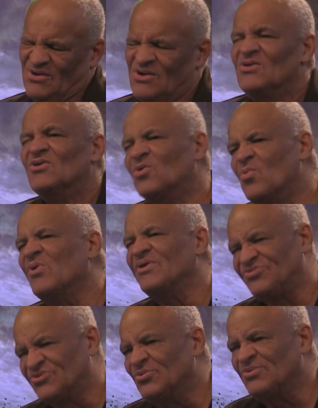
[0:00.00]
who weren't
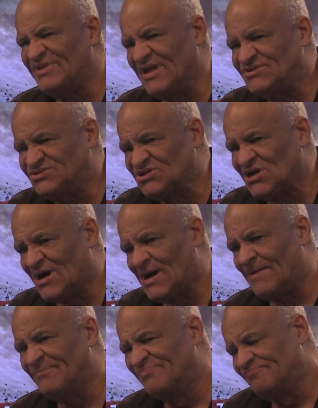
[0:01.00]
doing their
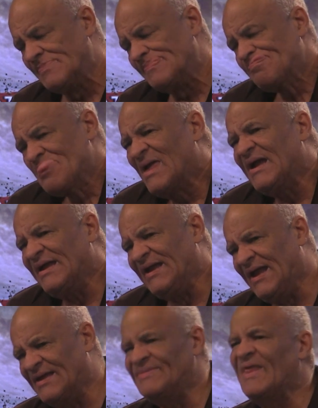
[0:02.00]
job
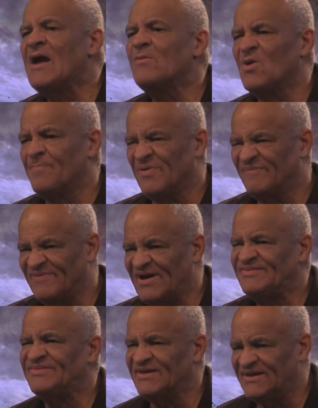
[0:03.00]
and they were
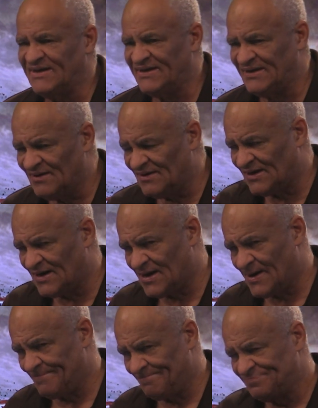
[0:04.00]
preventing
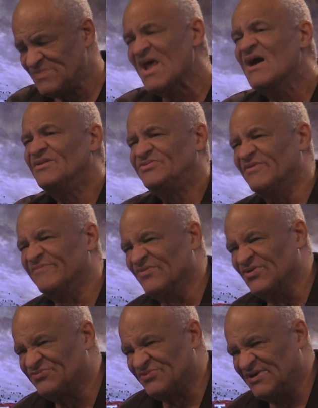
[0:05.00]
um,
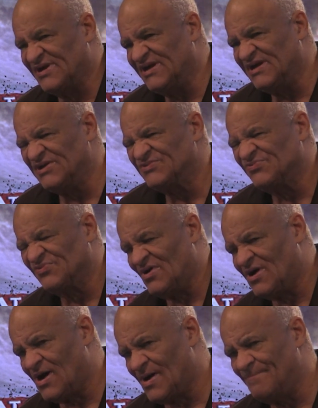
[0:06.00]
diversity
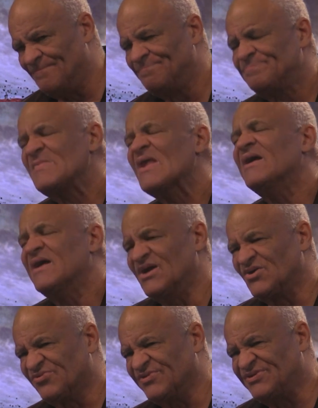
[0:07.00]
from
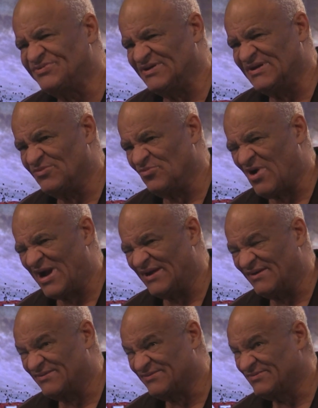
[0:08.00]
increasing in
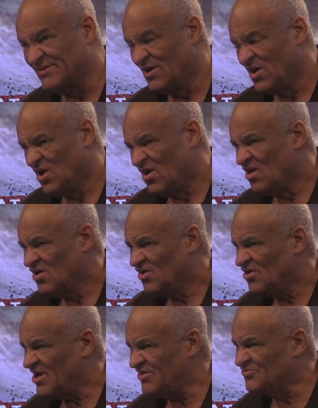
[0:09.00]
ranks.
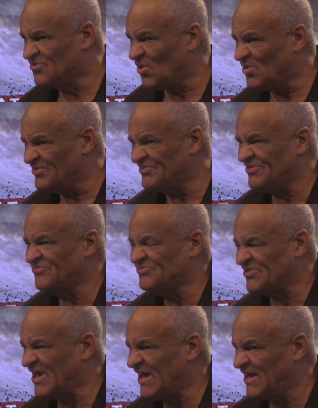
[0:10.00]
So is it
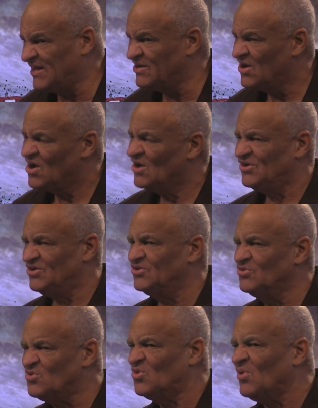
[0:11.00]
saying you
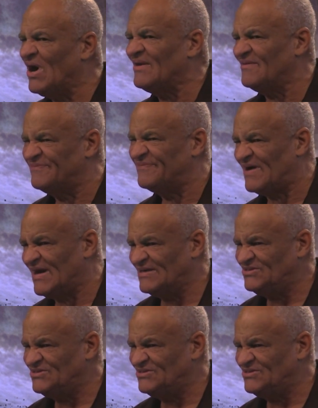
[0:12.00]
qualified